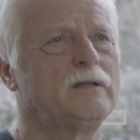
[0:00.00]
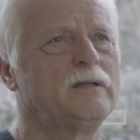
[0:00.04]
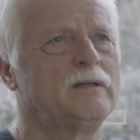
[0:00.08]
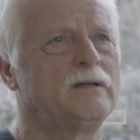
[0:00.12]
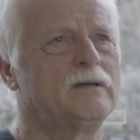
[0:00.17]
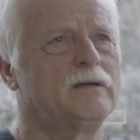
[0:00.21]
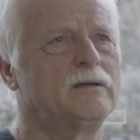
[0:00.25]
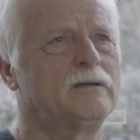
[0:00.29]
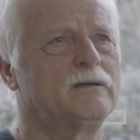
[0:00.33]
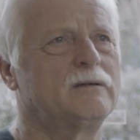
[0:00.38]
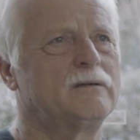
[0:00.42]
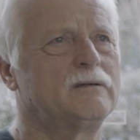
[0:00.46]

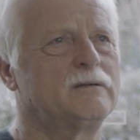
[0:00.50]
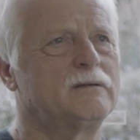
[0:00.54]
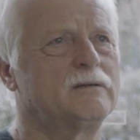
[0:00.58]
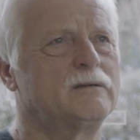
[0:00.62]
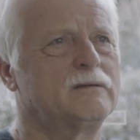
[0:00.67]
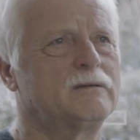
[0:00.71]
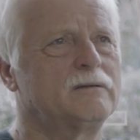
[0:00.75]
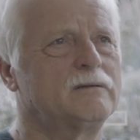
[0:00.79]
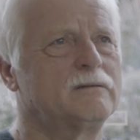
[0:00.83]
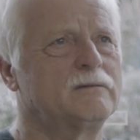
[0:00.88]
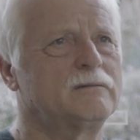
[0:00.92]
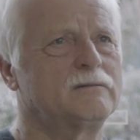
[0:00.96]

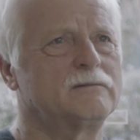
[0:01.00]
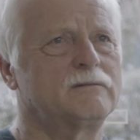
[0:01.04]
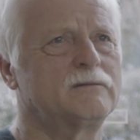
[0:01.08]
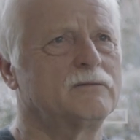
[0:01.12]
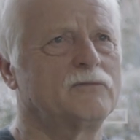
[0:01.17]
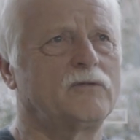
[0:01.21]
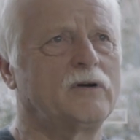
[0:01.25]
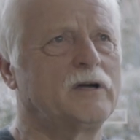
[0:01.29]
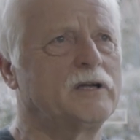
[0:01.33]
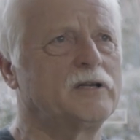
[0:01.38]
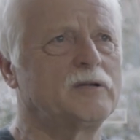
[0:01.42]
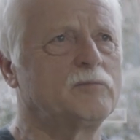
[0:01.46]

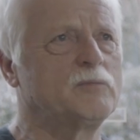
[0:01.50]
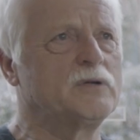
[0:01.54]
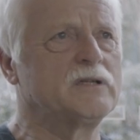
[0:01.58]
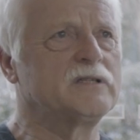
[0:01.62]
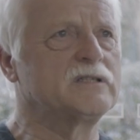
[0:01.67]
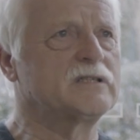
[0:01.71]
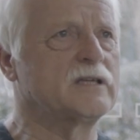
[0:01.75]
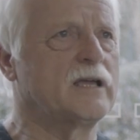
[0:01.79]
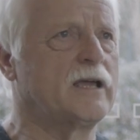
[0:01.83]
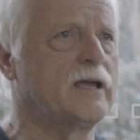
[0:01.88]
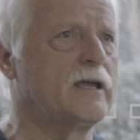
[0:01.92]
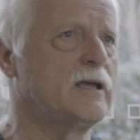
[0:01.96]
the
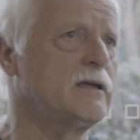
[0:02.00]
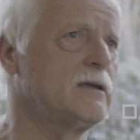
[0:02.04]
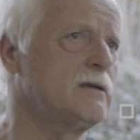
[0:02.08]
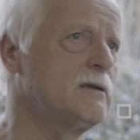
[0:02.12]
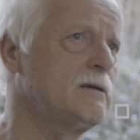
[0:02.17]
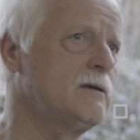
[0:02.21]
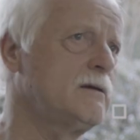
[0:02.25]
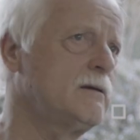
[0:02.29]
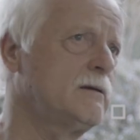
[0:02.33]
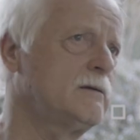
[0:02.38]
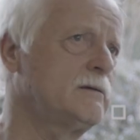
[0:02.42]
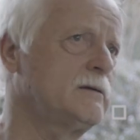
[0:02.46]
vitamins
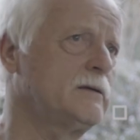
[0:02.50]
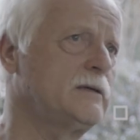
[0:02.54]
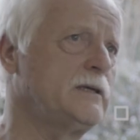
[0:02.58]
A,